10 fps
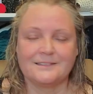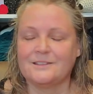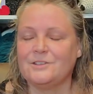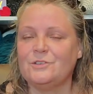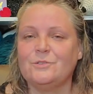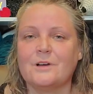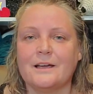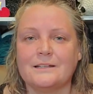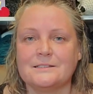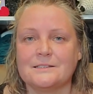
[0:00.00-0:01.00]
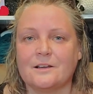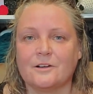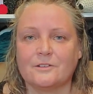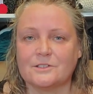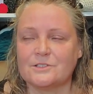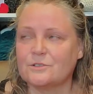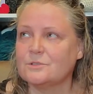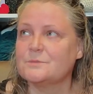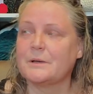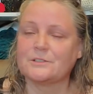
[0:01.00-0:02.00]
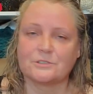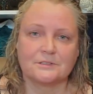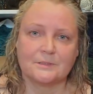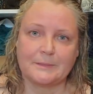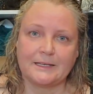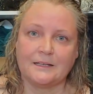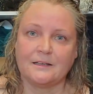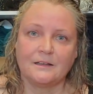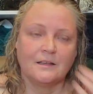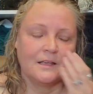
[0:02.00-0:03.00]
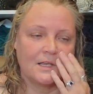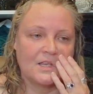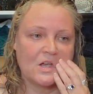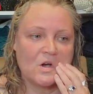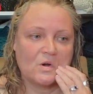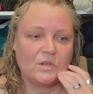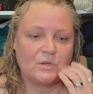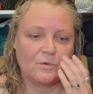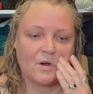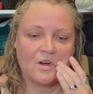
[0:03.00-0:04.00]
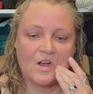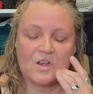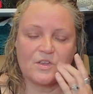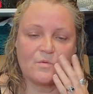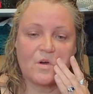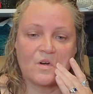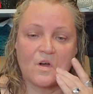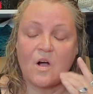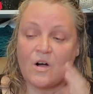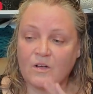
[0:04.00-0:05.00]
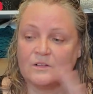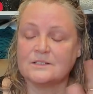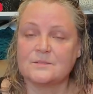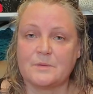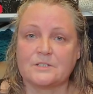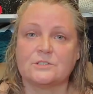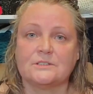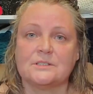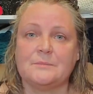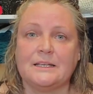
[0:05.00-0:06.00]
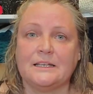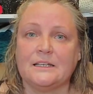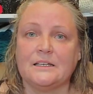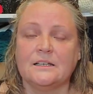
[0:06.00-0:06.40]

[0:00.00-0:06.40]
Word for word: you guys are so special to me. You know, you are you are all special to me.